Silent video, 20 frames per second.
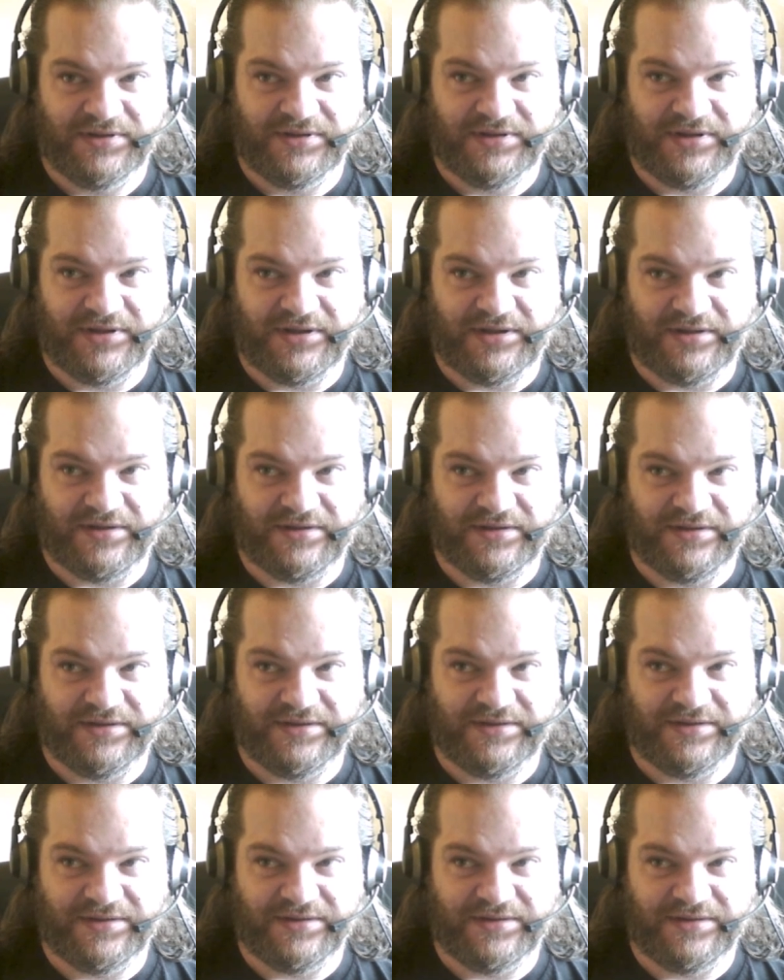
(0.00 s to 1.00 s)
Now,
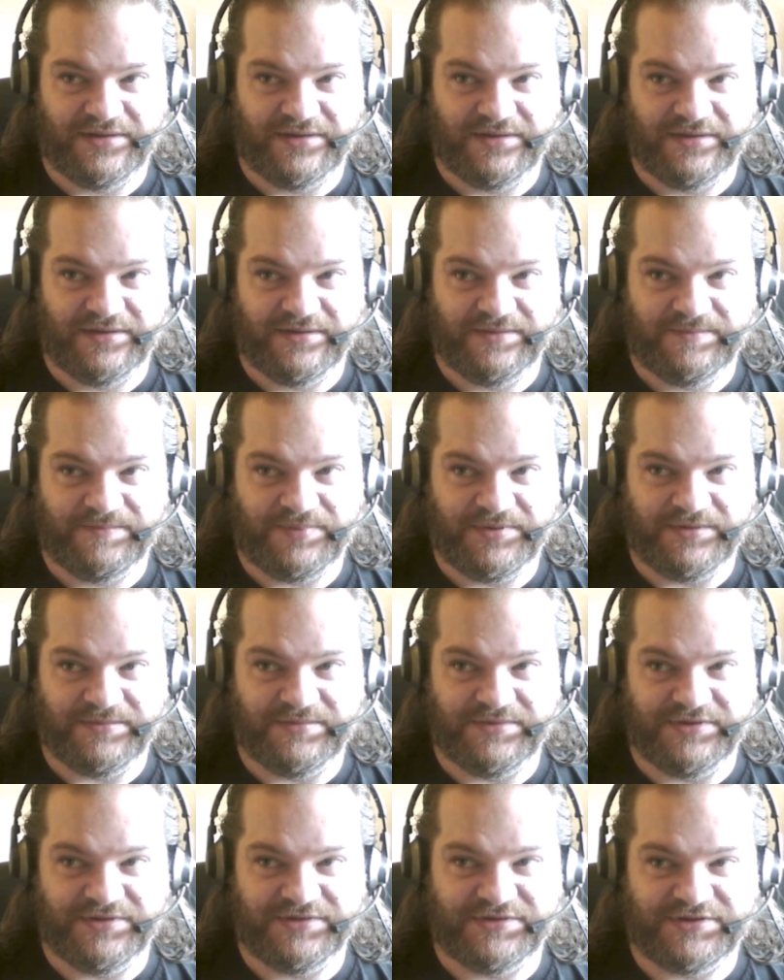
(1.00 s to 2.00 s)

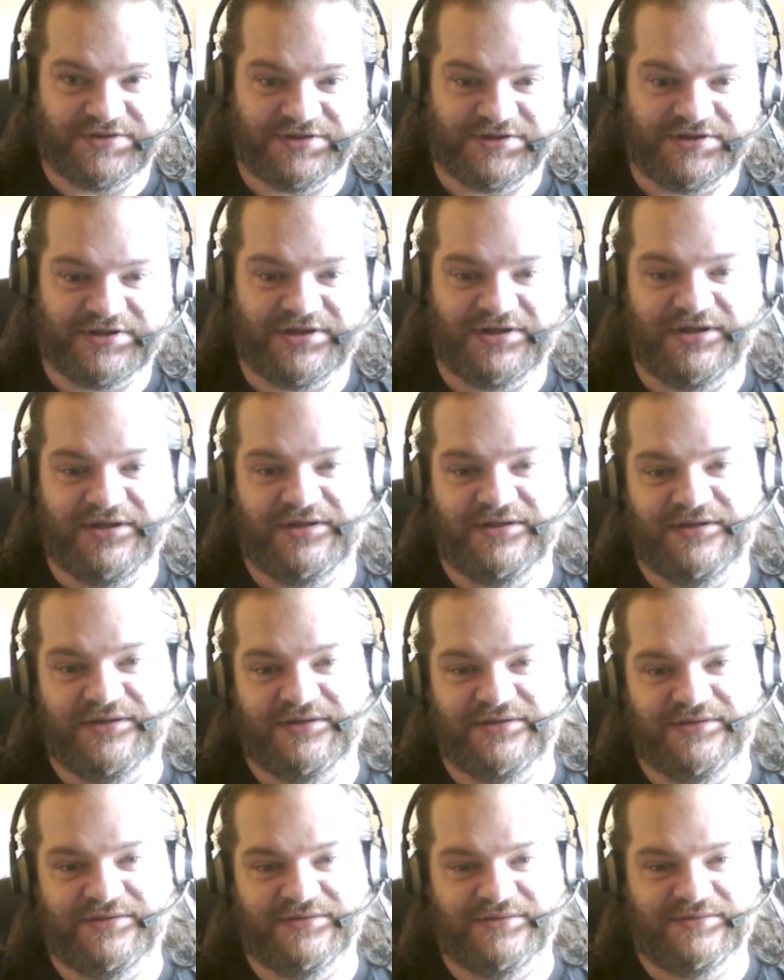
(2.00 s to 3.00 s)
people used to say
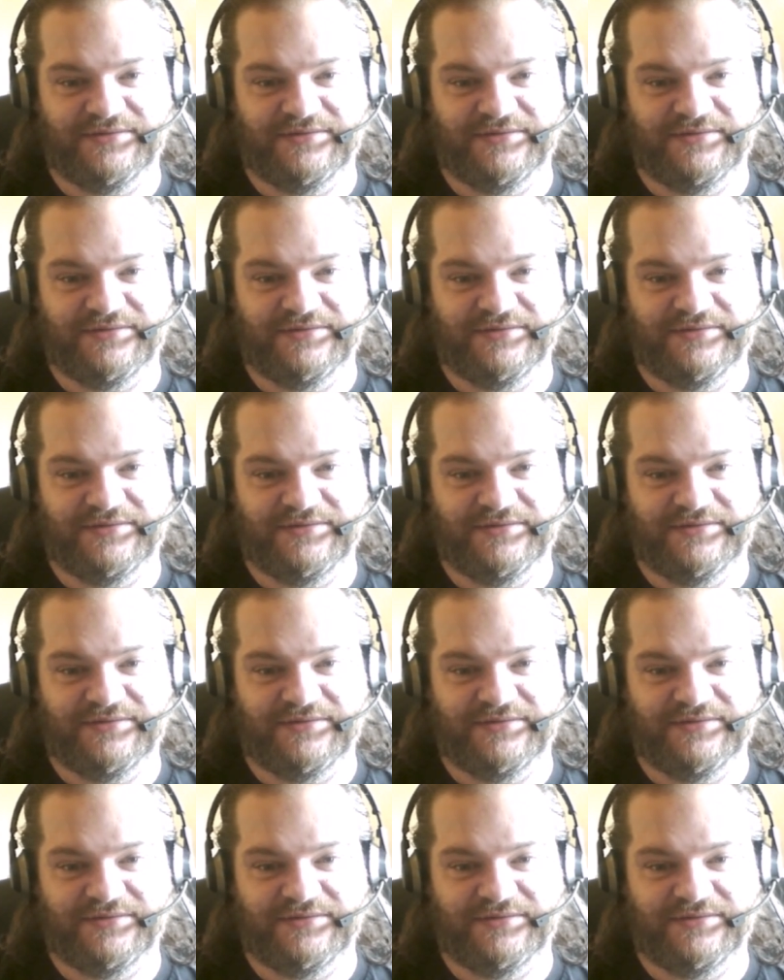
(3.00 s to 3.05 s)
that,